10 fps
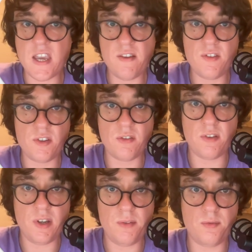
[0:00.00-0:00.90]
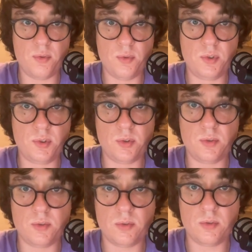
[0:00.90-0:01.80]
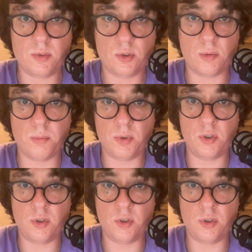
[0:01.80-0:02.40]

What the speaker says: calling. Enabling the function.